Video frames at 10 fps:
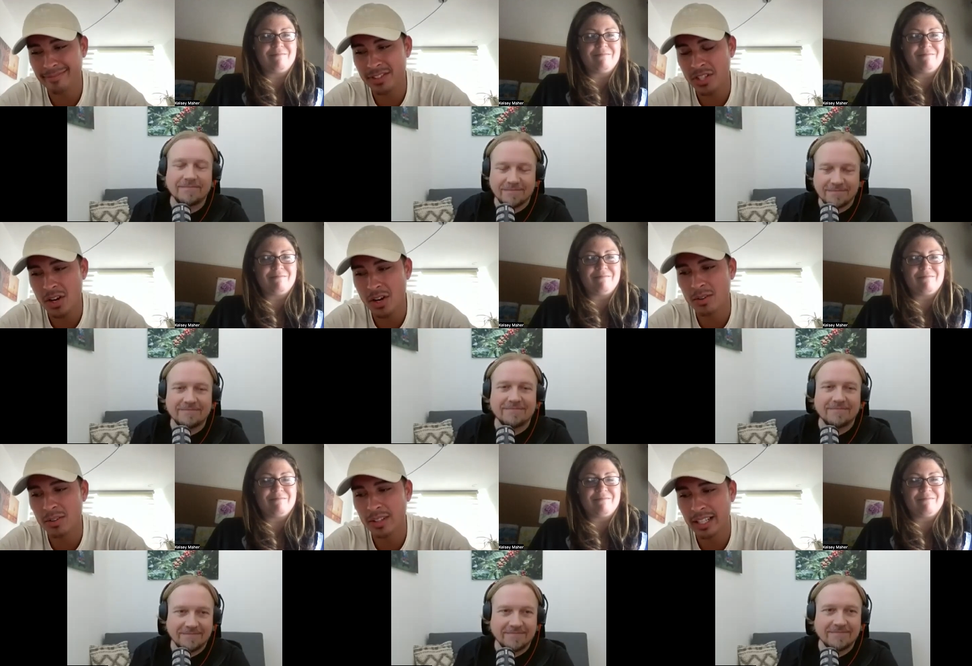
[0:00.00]

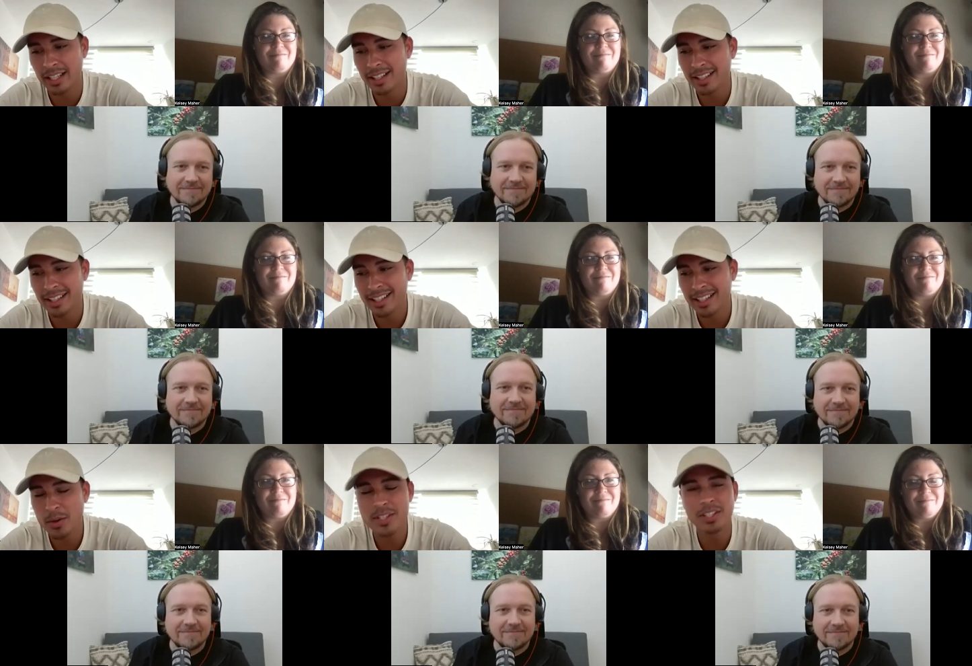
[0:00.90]
Speaker 1: so
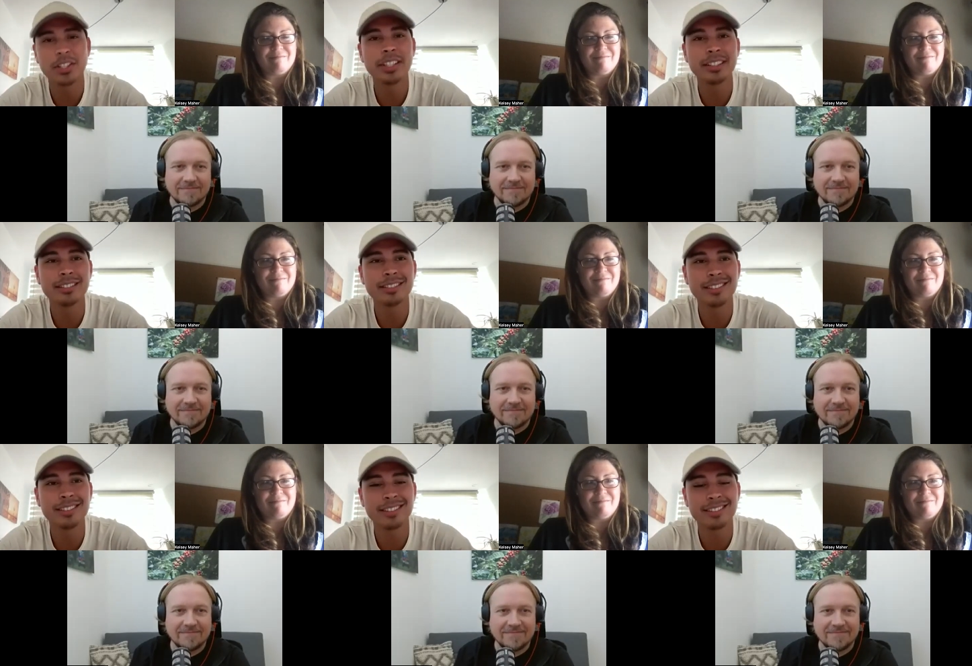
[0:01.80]
it's always a learning
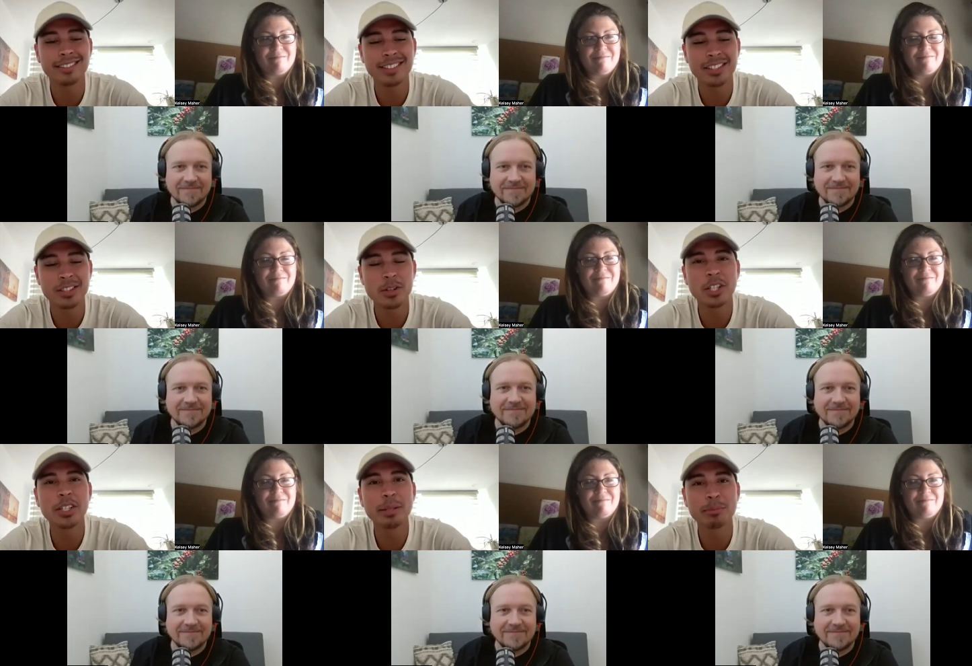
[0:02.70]
it's
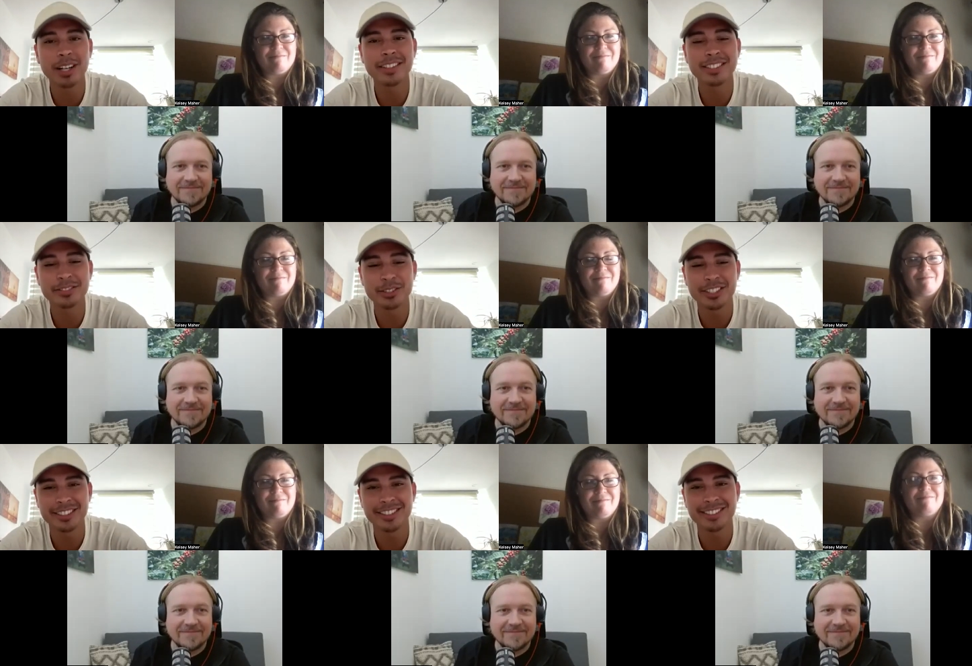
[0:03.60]
always learning in progress for
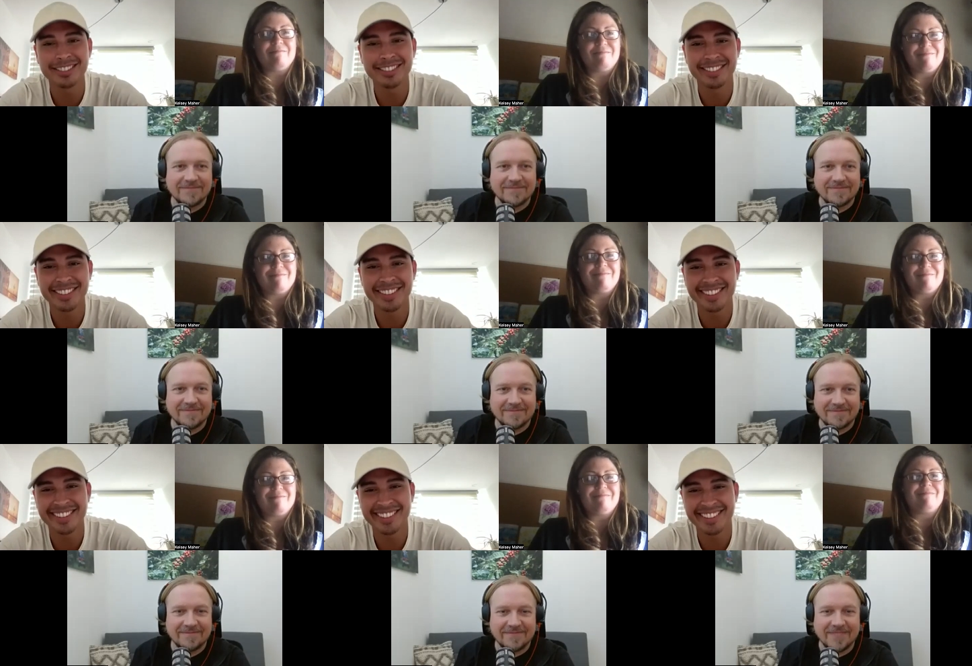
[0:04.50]
sure
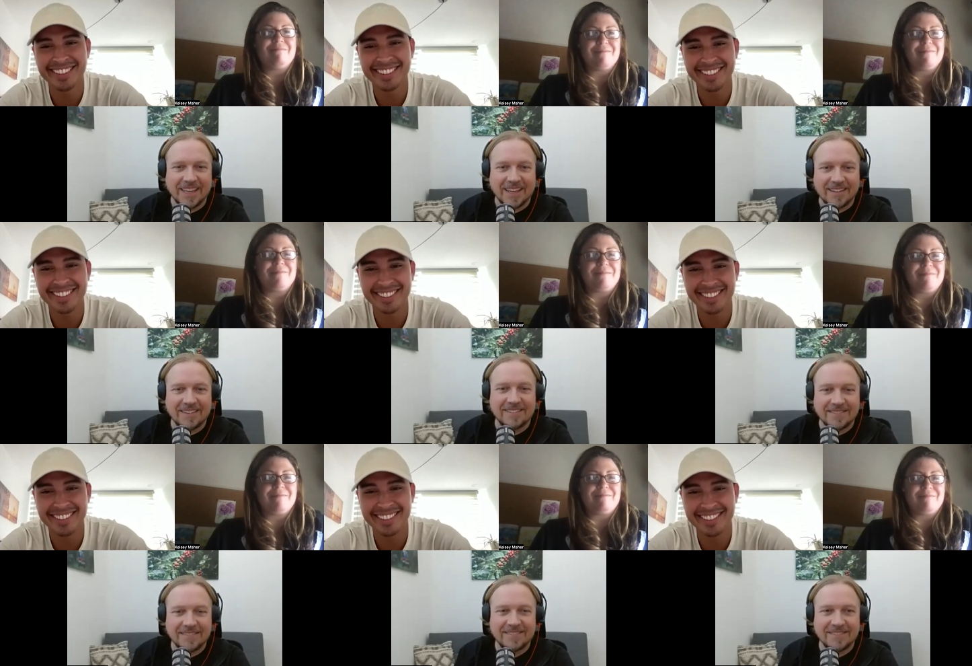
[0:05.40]
Speaker 2: yeah
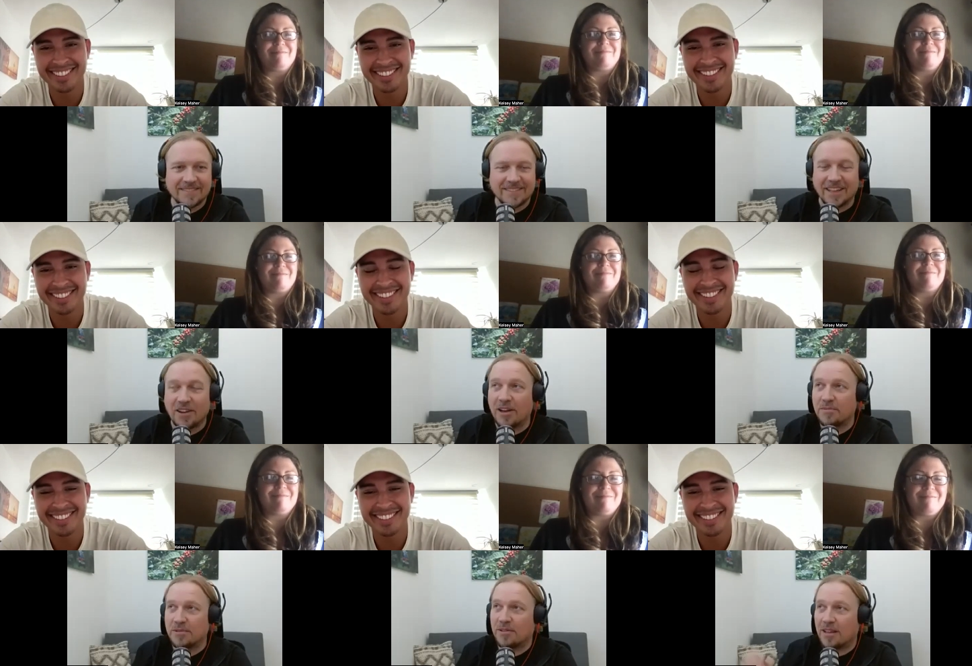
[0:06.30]
no
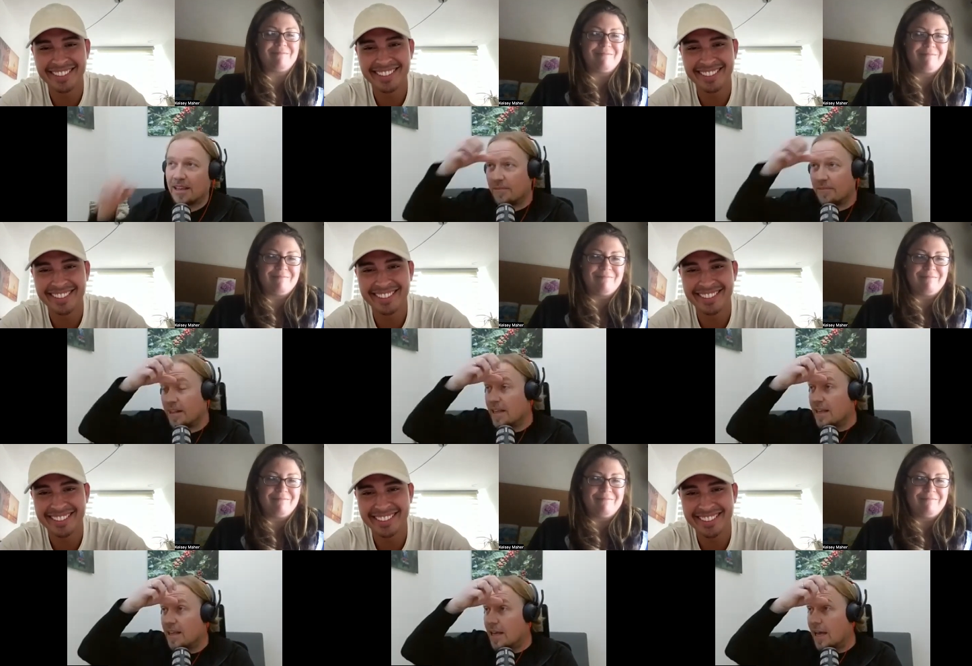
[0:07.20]
absolutely i'm
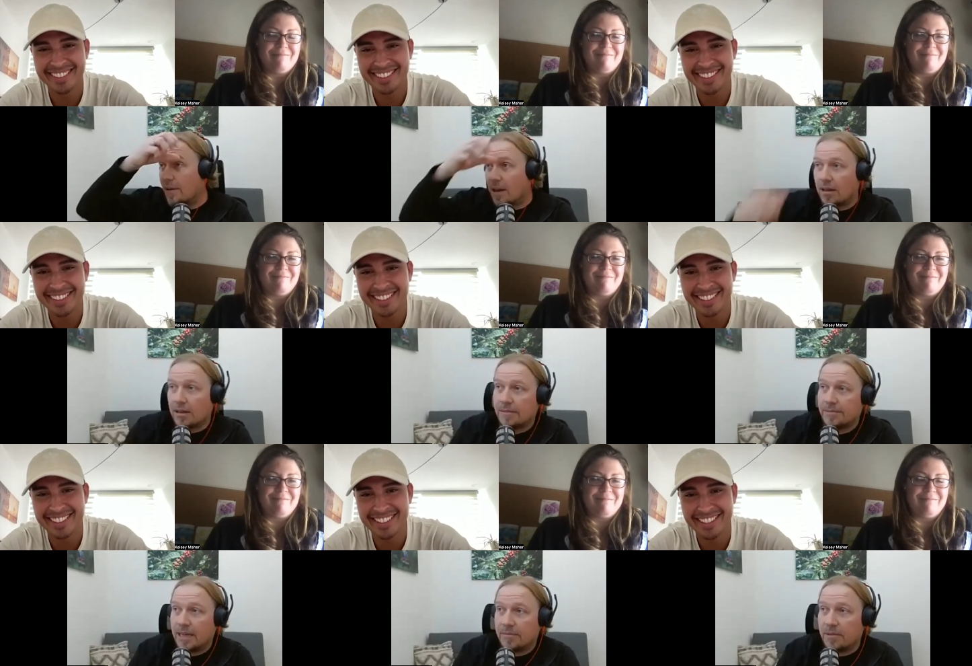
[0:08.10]
I, um,
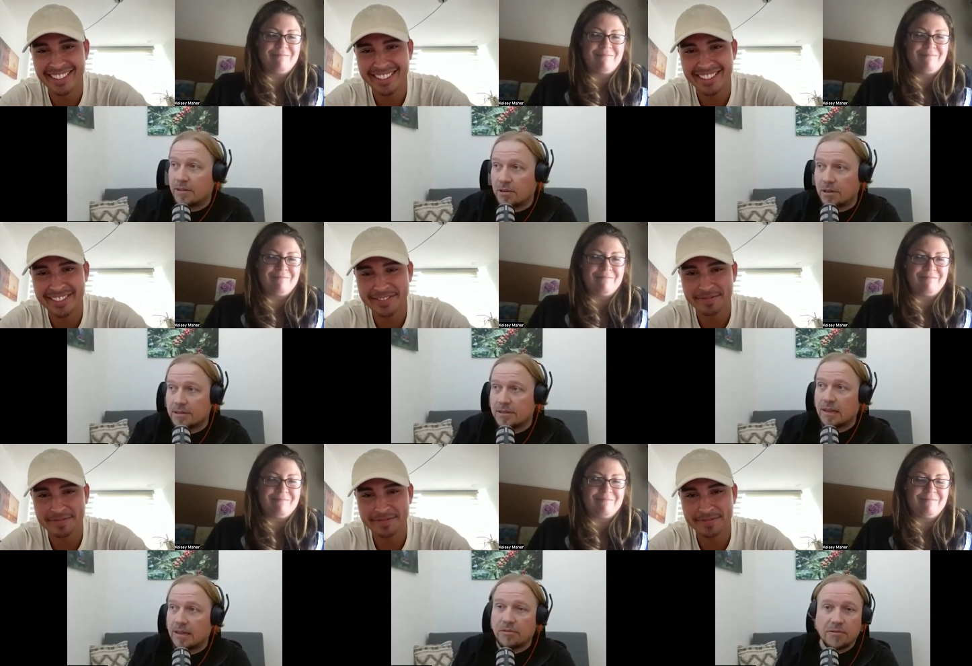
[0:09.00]
yeah i'm also
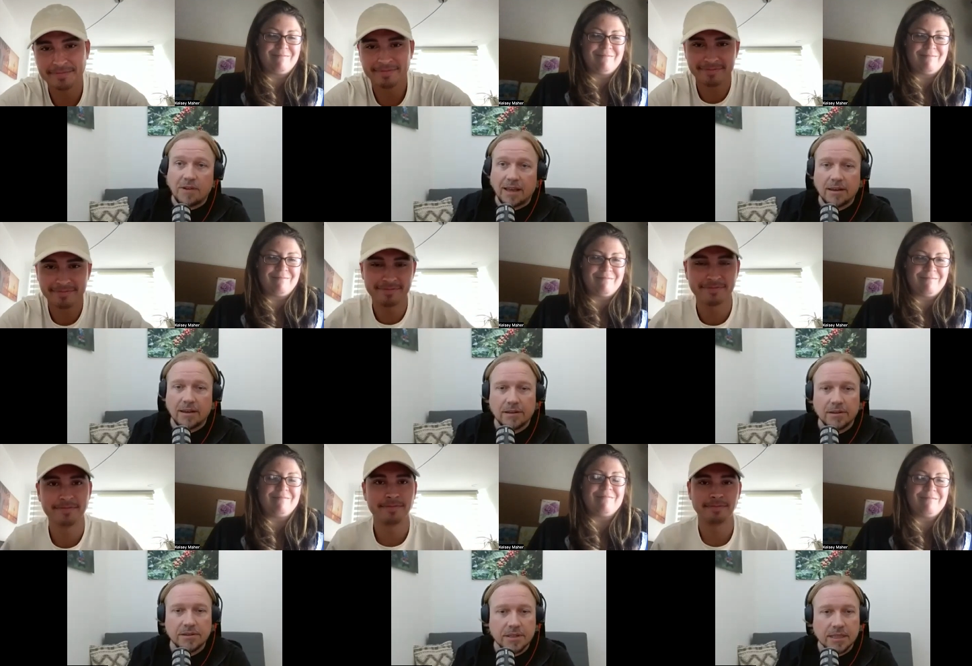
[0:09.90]
constantly reflecting on
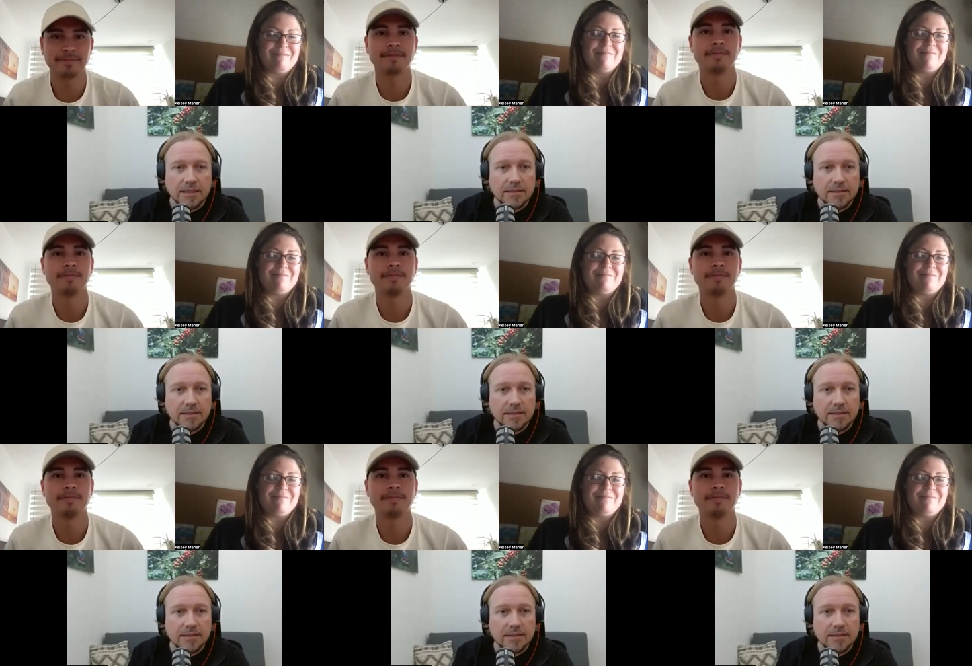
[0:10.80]
those things